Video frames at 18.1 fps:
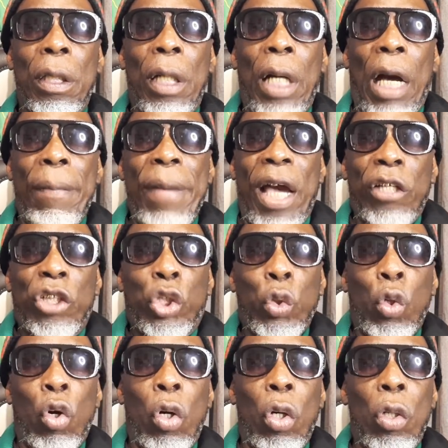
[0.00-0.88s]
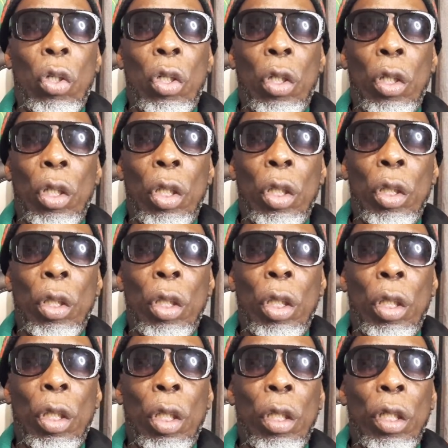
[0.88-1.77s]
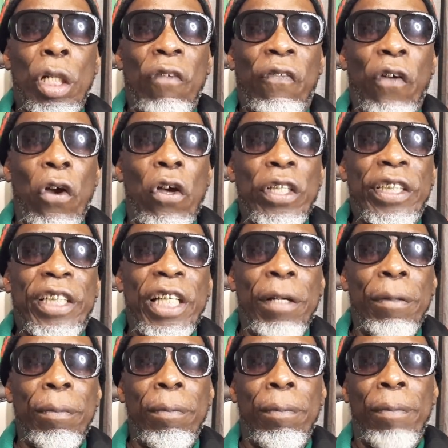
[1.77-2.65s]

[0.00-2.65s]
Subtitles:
And I'm sure the first thing